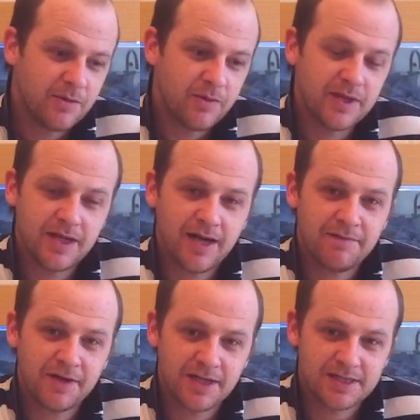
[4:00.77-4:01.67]
with the
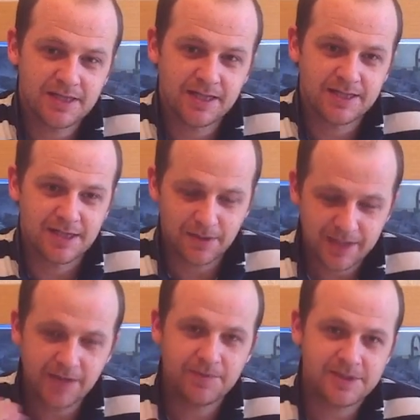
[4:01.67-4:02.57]
African cichlids, I know I
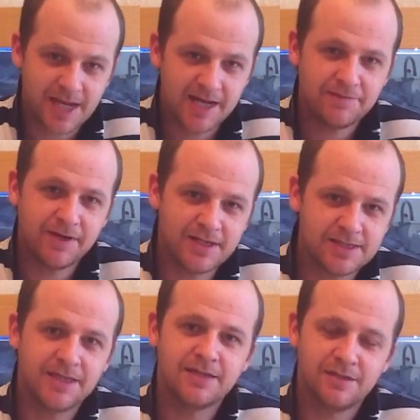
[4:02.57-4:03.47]
keep saying African
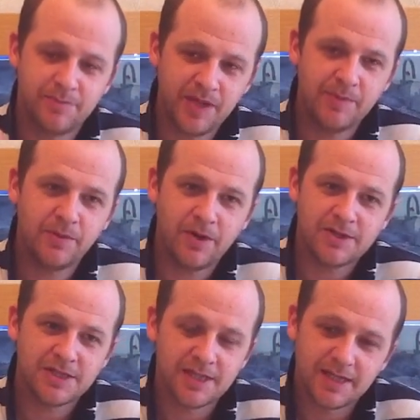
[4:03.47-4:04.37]
cichlids because people
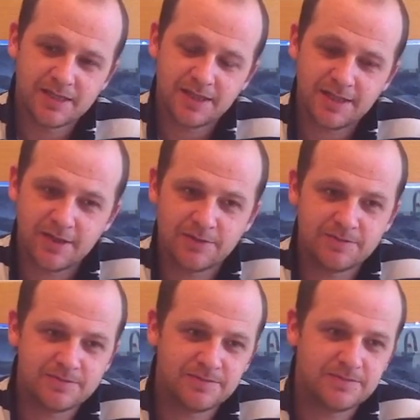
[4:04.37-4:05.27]
watching this, they think
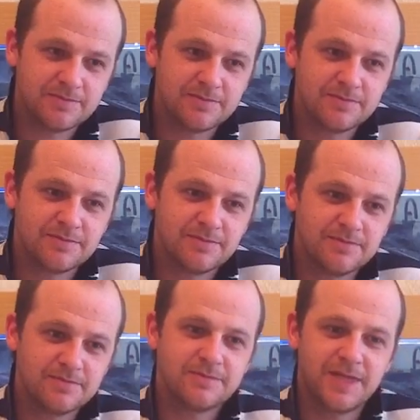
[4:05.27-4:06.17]

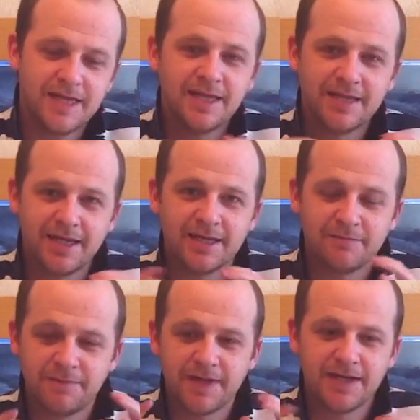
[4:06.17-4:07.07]
they
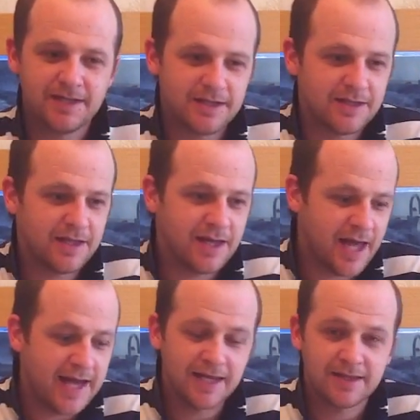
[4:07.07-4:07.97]
can feed
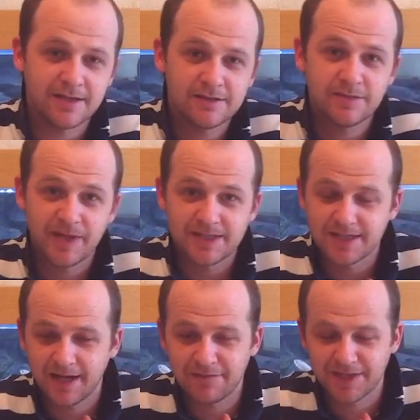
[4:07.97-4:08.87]
anything to
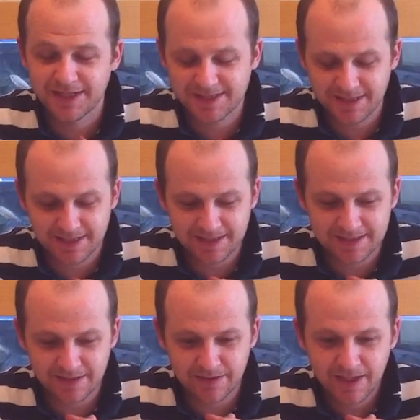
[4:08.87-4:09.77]
basically African cichlids.
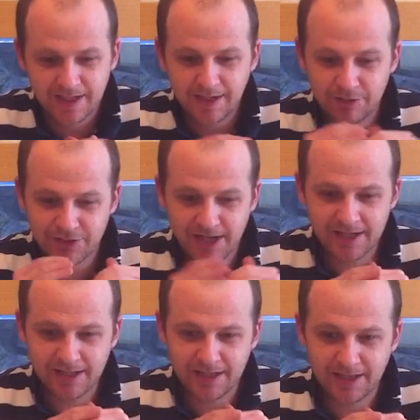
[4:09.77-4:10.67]
So I'm
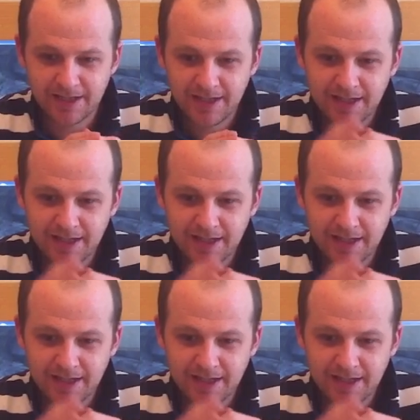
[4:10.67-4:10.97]
trying to